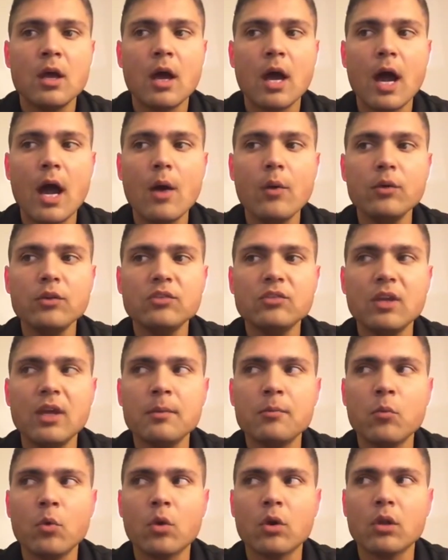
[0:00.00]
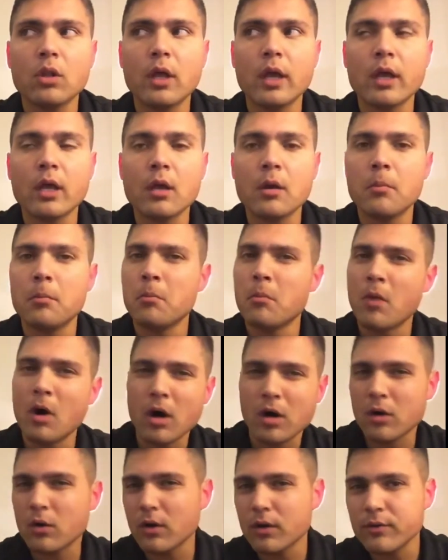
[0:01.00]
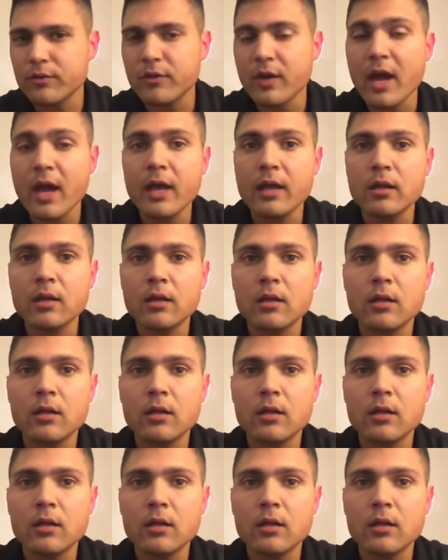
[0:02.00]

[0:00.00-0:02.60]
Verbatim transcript: I would say more like moderate fat,